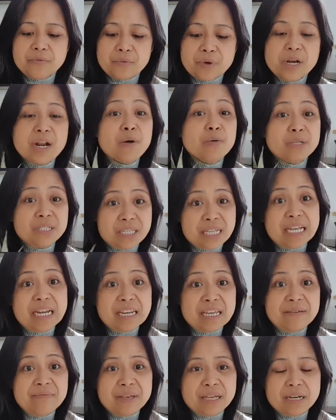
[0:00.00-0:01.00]
I was still
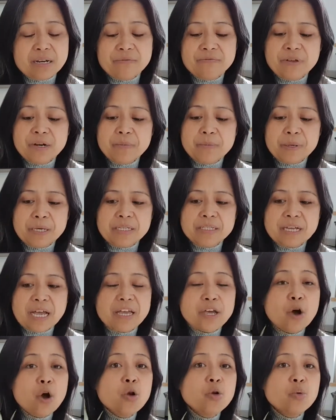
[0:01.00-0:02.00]
living in the Philippines,
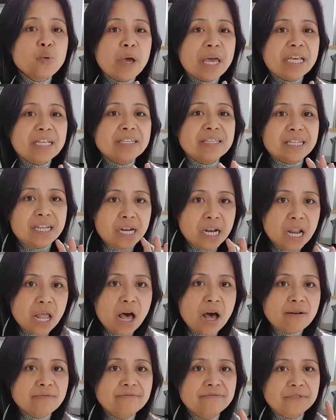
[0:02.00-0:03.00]
I always
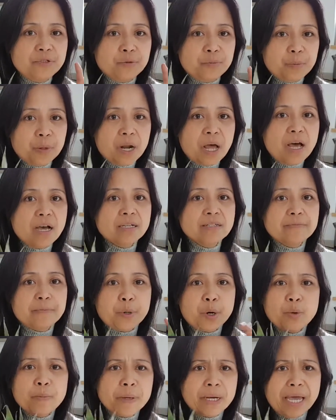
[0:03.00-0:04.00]
loved to plant,
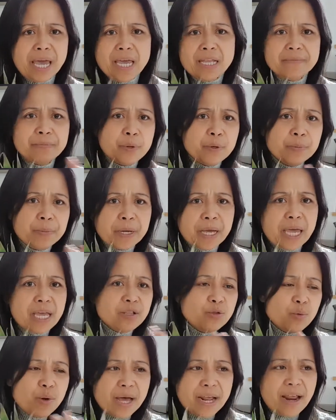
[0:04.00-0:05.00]
propagate,
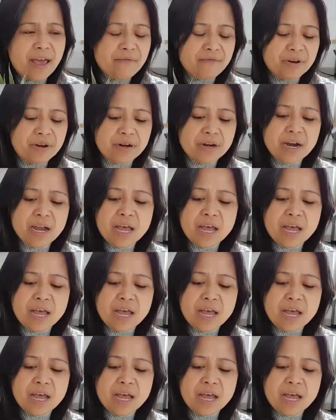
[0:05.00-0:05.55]
whatever.